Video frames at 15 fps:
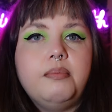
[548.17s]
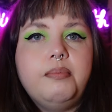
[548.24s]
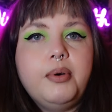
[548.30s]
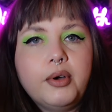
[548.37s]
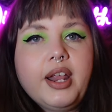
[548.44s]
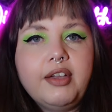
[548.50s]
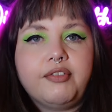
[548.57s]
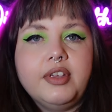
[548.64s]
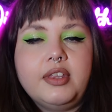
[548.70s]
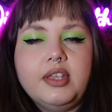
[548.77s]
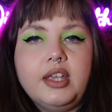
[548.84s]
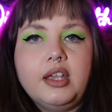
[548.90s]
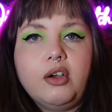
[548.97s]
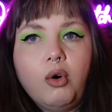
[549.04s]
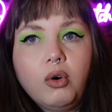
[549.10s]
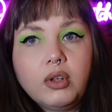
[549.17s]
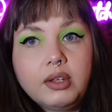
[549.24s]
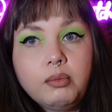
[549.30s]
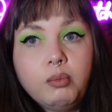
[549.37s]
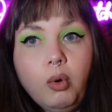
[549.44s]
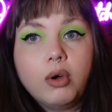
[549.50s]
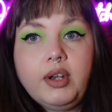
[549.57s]
put everything all
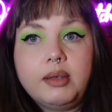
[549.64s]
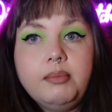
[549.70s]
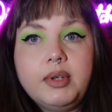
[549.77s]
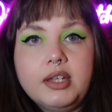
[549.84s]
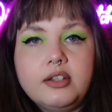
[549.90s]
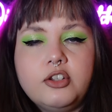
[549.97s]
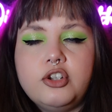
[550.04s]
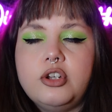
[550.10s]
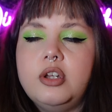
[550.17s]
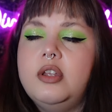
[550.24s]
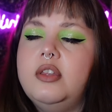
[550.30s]
in one image.